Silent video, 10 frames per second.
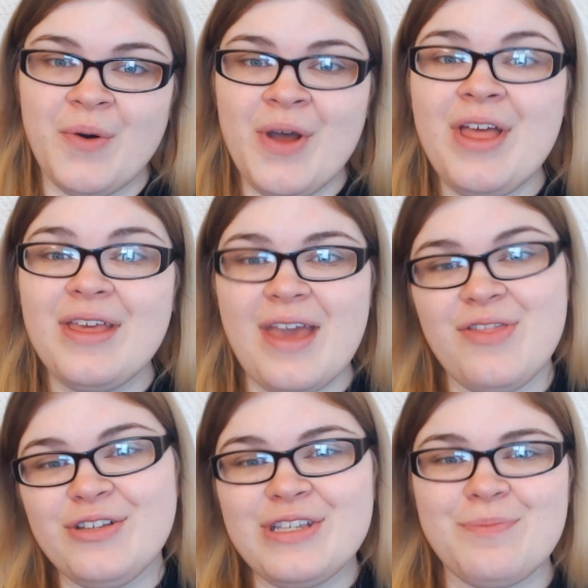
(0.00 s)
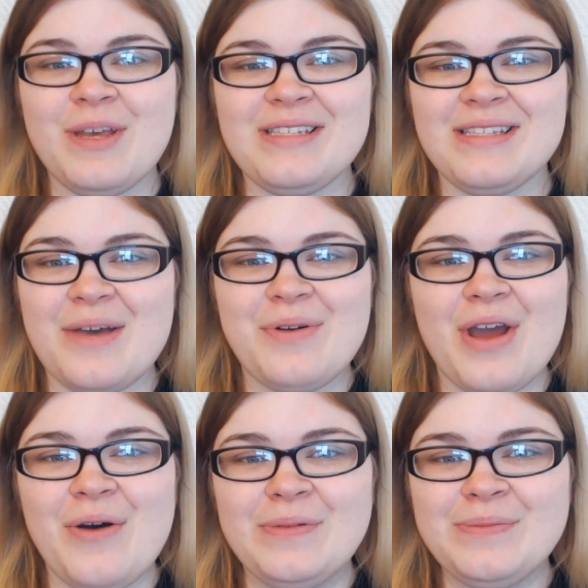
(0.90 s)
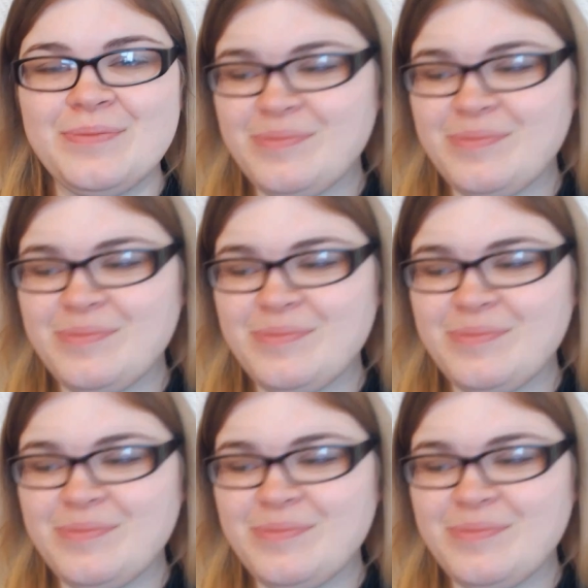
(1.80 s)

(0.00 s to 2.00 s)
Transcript: So, yeah, those are the places I would go.